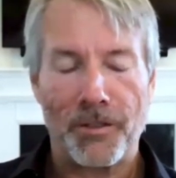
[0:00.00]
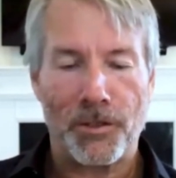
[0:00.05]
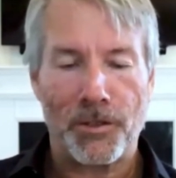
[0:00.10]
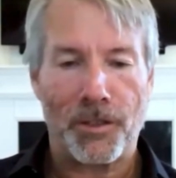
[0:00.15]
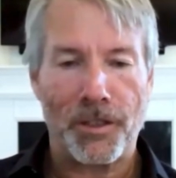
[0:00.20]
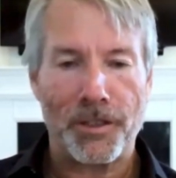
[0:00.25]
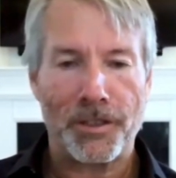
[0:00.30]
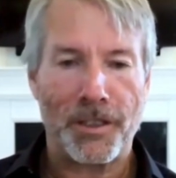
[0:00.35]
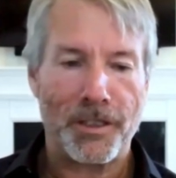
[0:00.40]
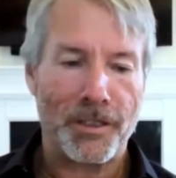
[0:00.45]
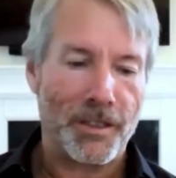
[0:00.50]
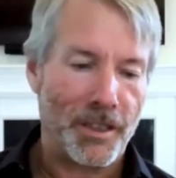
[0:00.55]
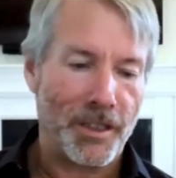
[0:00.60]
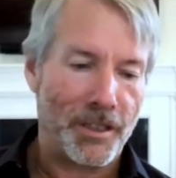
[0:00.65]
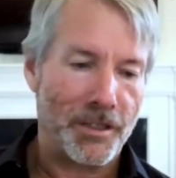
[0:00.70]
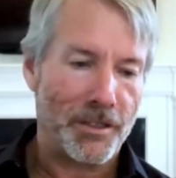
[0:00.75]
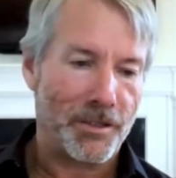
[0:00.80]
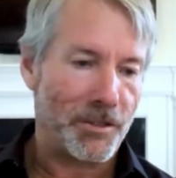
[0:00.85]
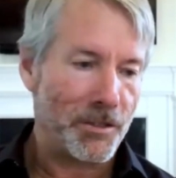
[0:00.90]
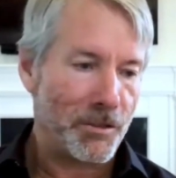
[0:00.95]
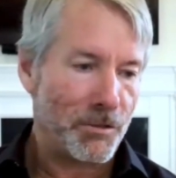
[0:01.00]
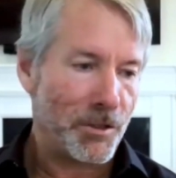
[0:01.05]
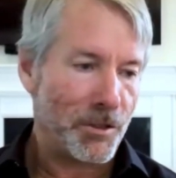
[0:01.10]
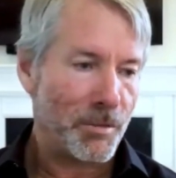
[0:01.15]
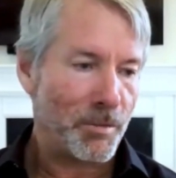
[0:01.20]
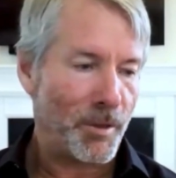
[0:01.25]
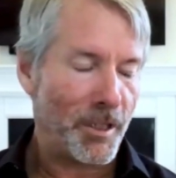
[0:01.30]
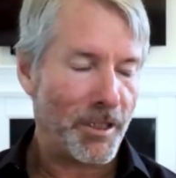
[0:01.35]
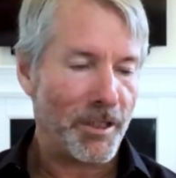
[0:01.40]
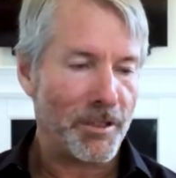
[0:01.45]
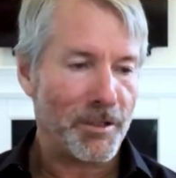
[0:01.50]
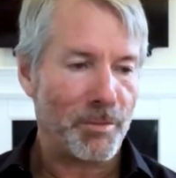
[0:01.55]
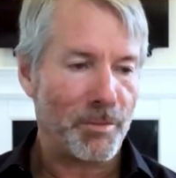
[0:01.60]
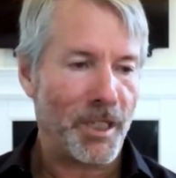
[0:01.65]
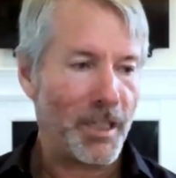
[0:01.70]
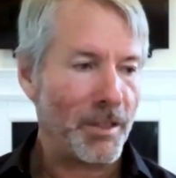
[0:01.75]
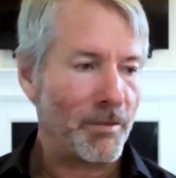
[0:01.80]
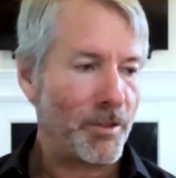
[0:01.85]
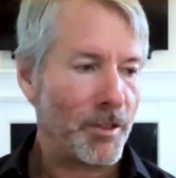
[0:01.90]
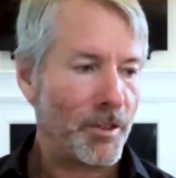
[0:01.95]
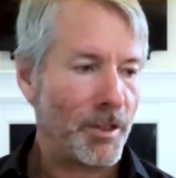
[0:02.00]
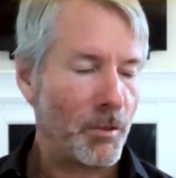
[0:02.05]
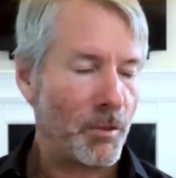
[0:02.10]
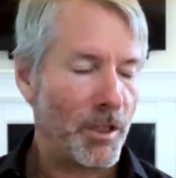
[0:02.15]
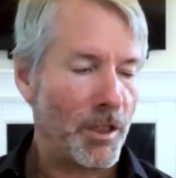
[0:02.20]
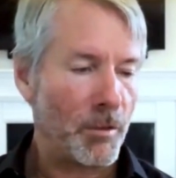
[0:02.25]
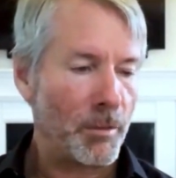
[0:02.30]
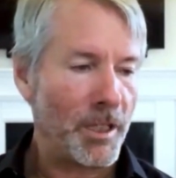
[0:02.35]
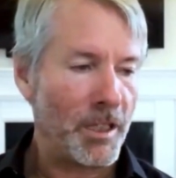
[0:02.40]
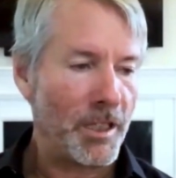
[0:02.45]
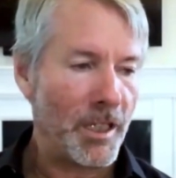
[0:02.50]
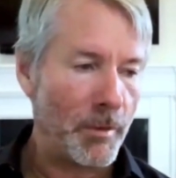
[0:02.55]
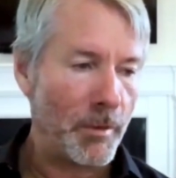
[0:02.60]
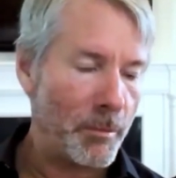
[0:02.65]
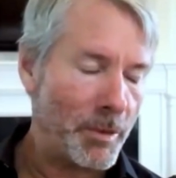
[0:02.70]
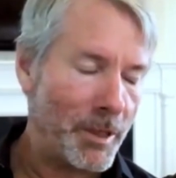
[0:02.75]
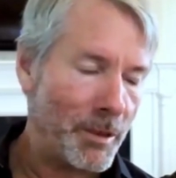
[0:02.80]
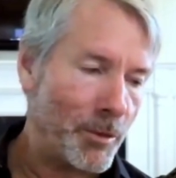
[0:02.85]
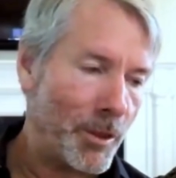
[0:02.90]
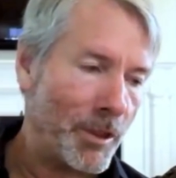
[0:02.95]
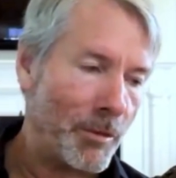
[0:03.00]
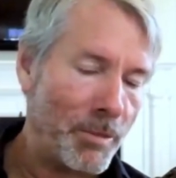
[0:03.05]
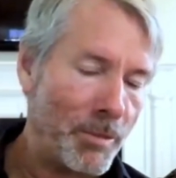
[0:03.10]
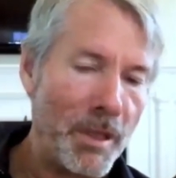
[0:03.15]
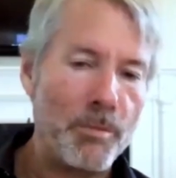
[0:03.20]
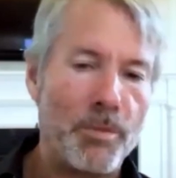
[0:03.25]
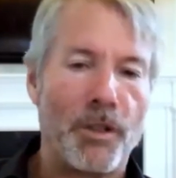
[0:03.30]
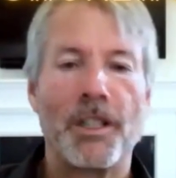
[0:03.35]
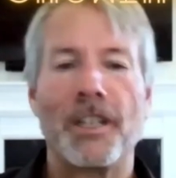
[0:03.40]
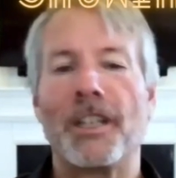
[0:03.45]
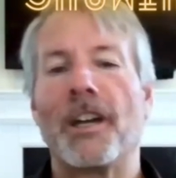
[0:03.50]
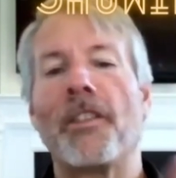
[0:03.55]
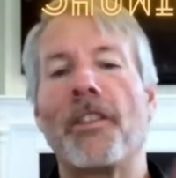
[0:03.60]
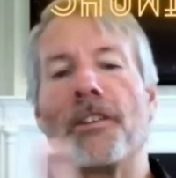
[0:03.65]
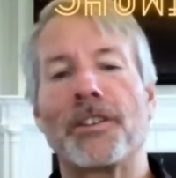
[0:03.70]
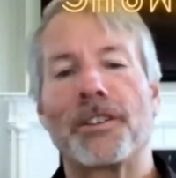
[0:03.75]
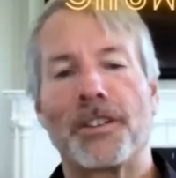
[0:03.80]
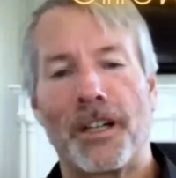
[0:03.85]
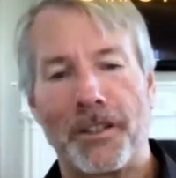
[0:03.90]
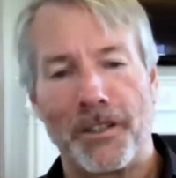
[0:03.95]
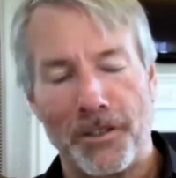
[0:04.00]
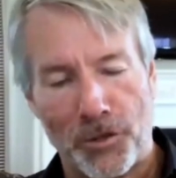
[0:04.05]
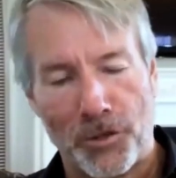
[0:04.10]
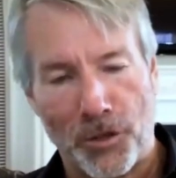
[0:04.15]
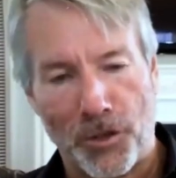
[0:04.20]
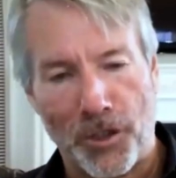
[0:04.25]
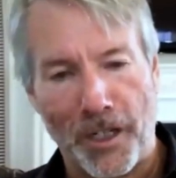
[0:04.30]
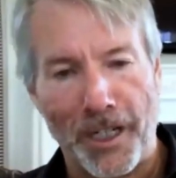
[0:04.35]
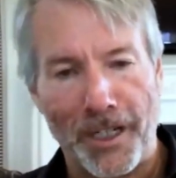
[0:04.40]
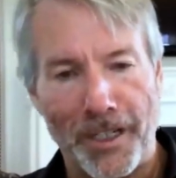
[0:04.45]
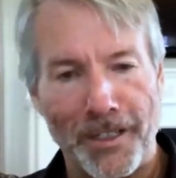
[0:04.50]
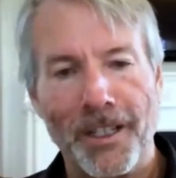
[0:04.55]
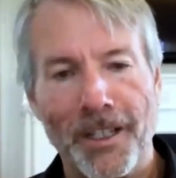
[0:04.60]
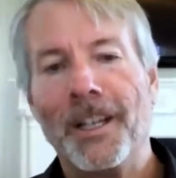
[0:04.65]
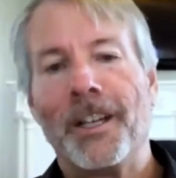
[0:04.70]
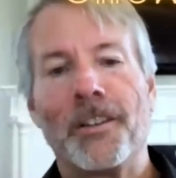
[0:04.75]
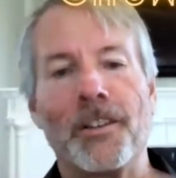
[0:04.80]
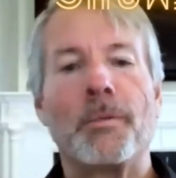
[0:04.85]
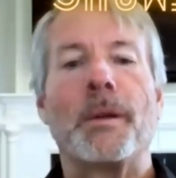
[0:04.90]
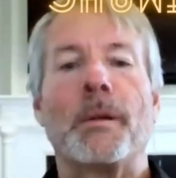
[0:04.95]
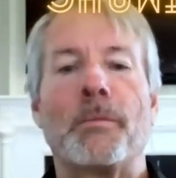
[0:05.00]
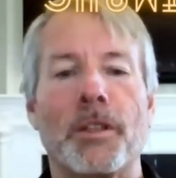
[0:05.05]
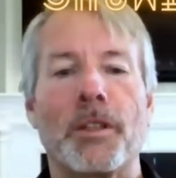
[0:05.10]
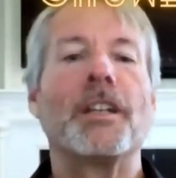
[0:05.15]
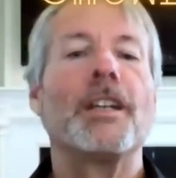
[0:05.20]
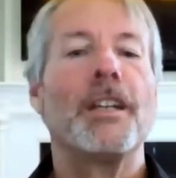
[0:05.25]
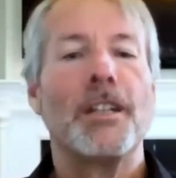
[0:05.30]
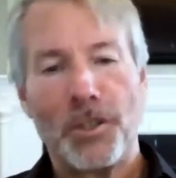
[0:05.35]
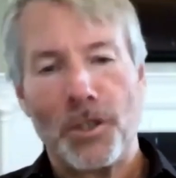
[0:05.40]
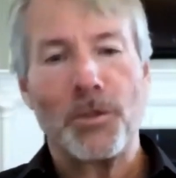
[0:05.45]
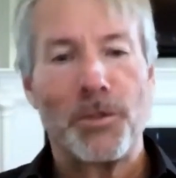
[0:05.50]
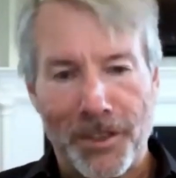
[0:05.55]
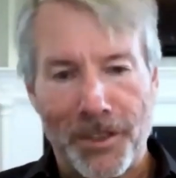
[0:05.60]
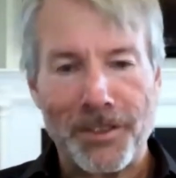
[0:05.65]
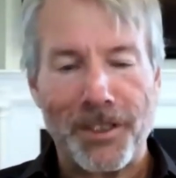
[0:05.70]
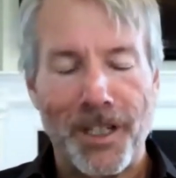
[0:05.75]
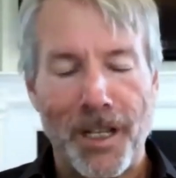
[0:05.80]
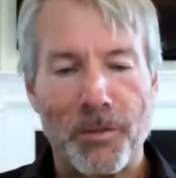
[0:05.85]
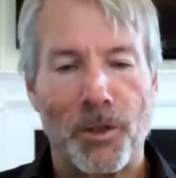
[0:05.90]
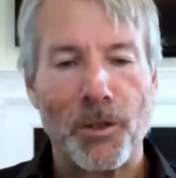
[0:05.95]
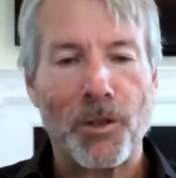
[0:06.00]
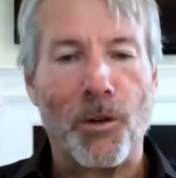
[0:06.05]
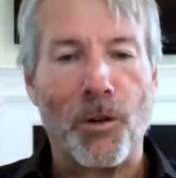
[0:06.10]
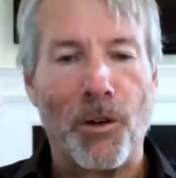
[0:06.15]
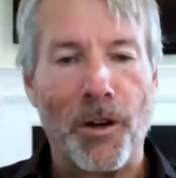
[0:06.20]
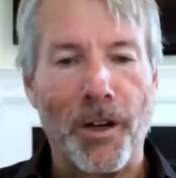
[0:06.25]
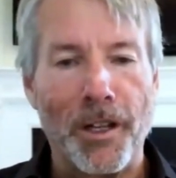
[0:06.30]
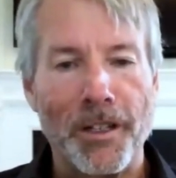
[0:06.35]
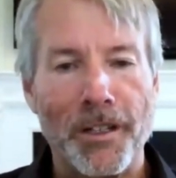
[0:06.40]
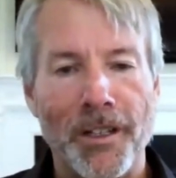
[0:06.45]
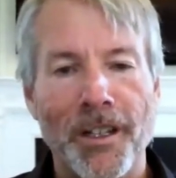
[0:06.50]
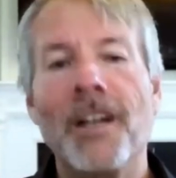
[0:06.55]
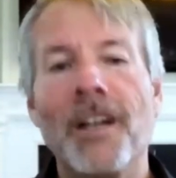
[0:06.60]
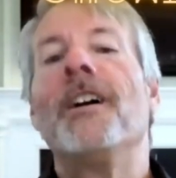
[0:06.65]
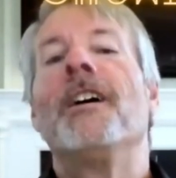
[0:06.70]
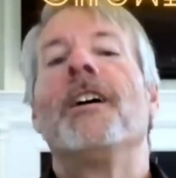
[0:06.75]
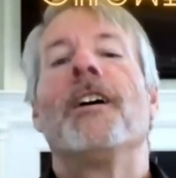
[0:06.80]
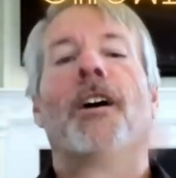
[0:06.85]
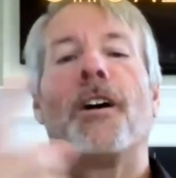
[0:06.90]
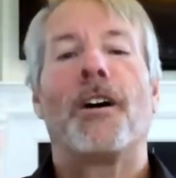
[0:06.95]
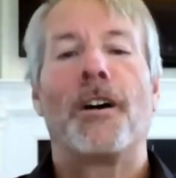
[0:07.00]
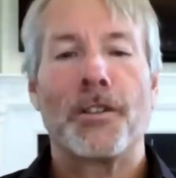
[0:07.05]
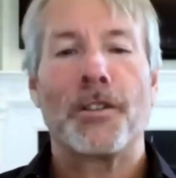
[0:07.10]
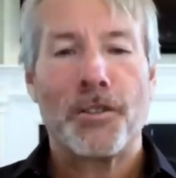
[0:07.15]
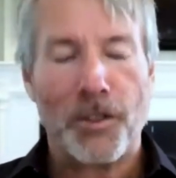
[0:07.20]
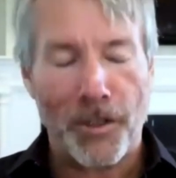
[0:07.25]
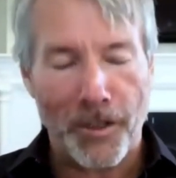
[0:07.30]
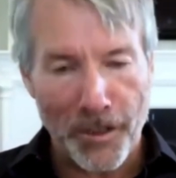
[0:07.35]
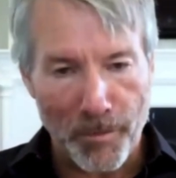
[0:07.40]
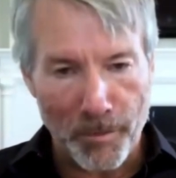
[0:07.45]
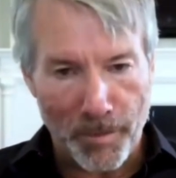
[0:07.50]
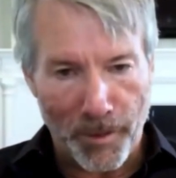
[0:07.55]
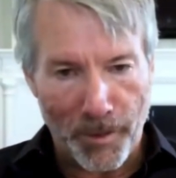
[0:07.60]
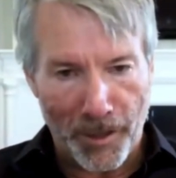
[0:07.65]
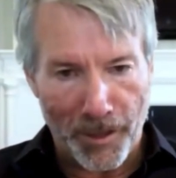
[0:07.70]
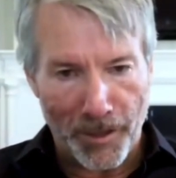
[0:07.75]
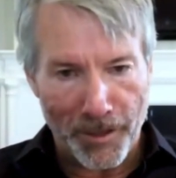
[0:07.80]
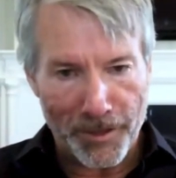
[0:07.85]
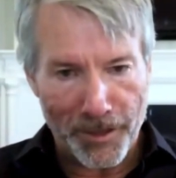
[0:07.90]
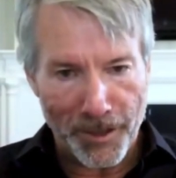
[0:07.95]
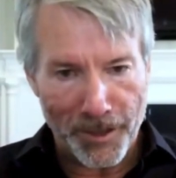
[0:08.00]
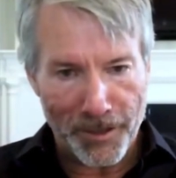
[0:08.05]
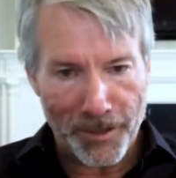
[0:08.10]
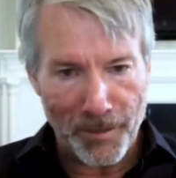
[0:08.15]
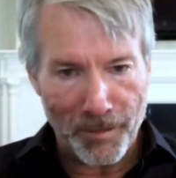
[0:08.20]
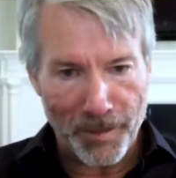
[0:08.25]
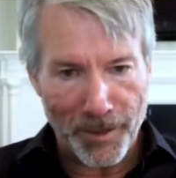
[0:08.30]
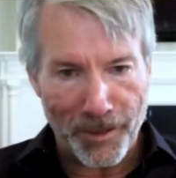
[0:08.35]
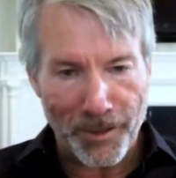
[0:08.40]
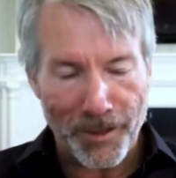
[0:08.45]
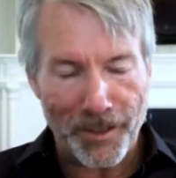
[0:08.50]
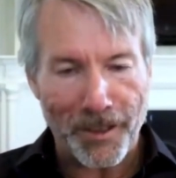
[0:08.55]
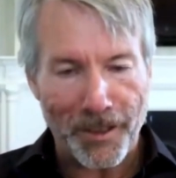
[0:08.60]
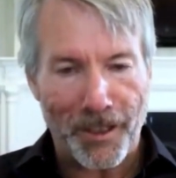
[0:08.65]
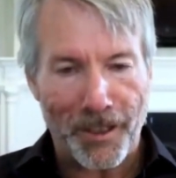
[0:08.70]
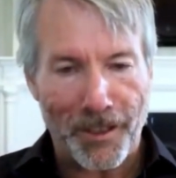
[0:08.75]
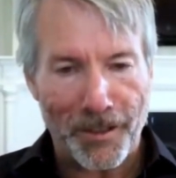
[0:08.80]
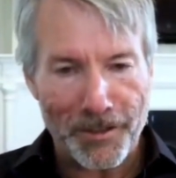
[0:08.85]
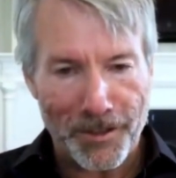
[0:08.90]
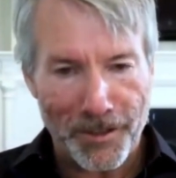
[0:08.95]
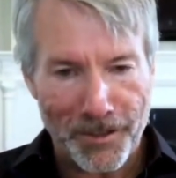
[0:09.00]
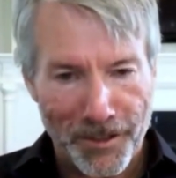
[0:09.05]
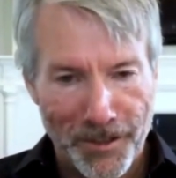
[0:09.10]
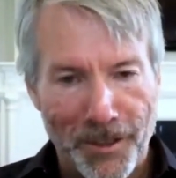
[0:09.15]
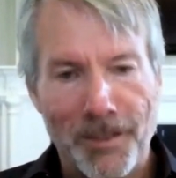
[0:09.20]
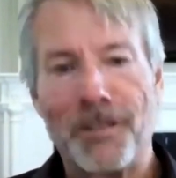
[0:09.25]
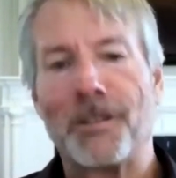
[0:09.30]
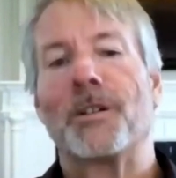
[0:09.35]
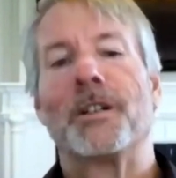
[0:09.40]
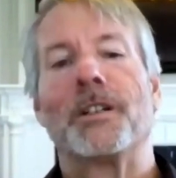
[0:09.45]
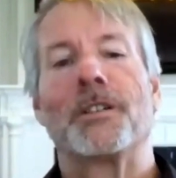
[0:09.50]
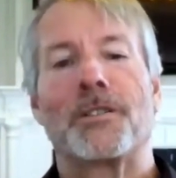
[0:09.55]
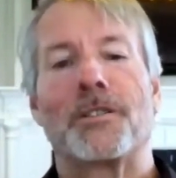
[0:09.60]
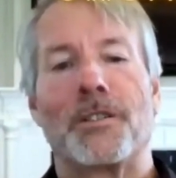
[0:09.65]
Of course, in Gensler's response might very well be, yeah, but people on the other side of the trade, the people that issued the stable coin, are trying to borrow $60 billion at zero